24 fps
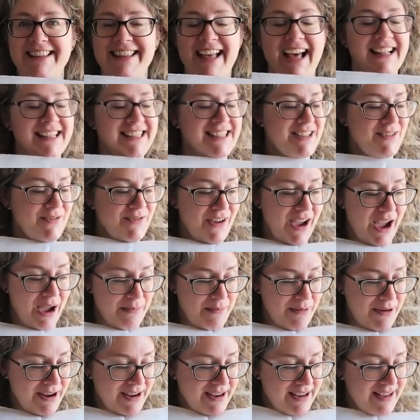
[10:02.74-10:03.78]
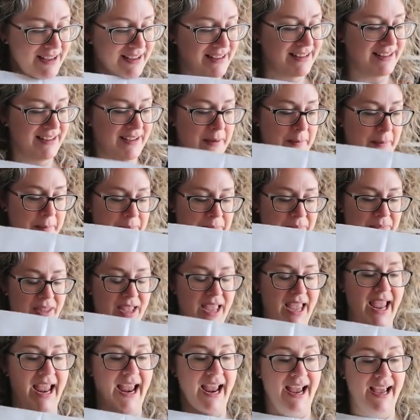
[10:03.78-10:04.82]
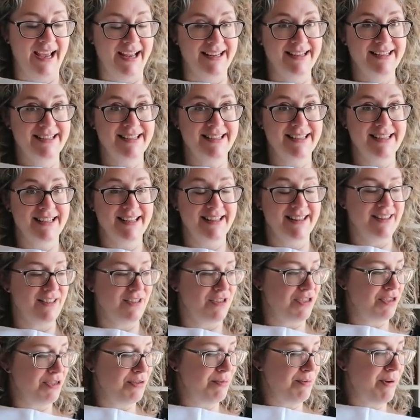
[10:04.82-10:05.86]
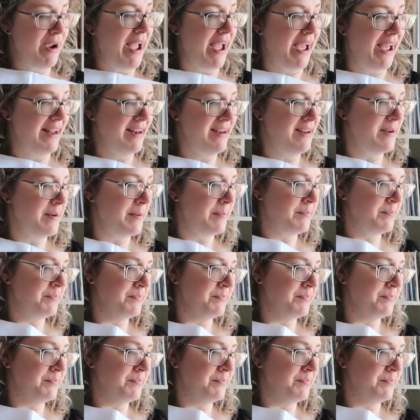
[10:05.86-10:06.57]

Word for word: that's the fabric and the thread,